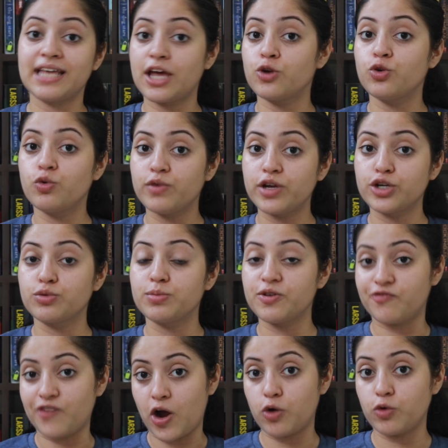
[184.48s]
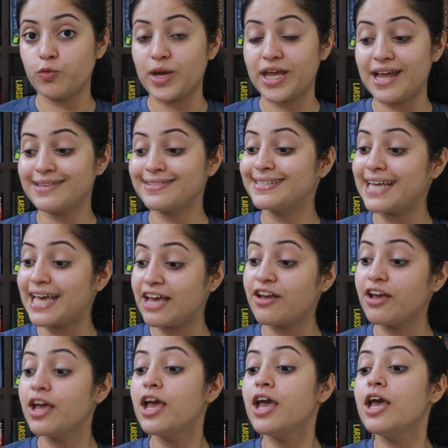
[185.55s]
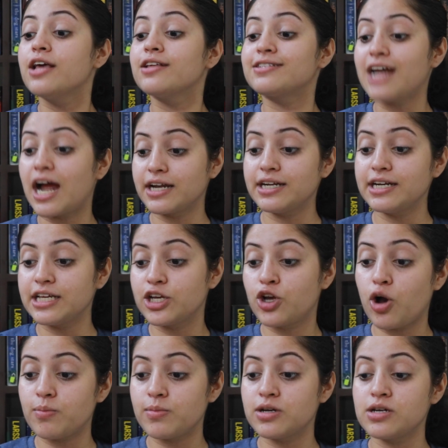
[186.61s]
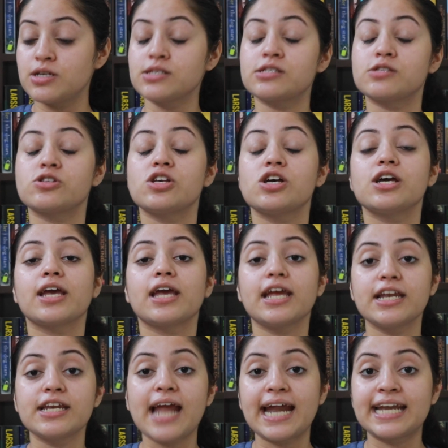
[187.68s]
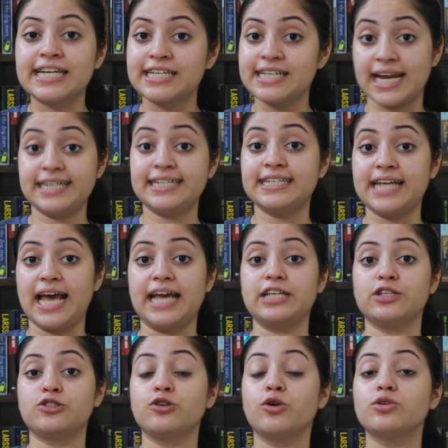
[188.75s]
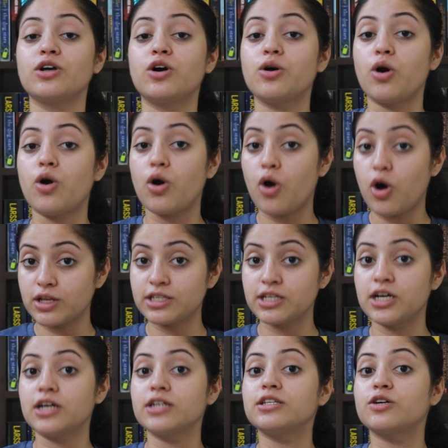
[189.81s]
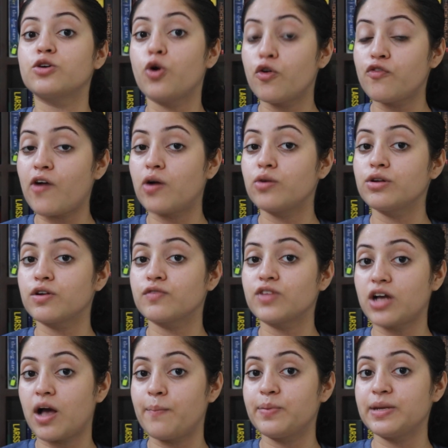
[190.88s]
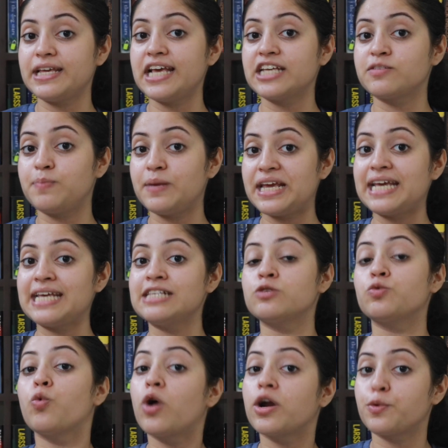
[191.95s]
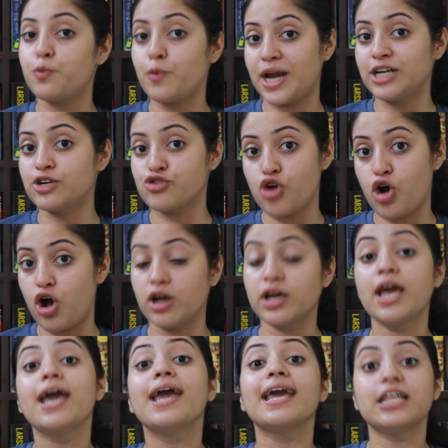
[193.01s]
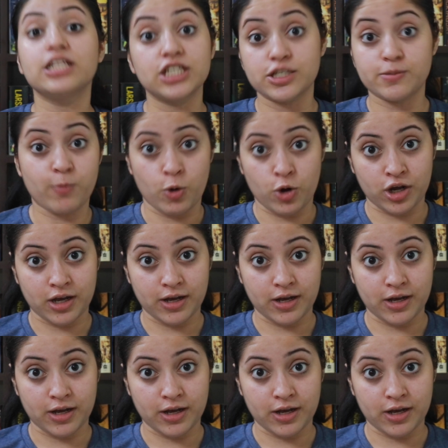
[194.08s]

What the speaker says: they are nowhere to be found, whereas they started e-commerce in 1999. So the author, the co-founder of the company, explains what went wrong in this book.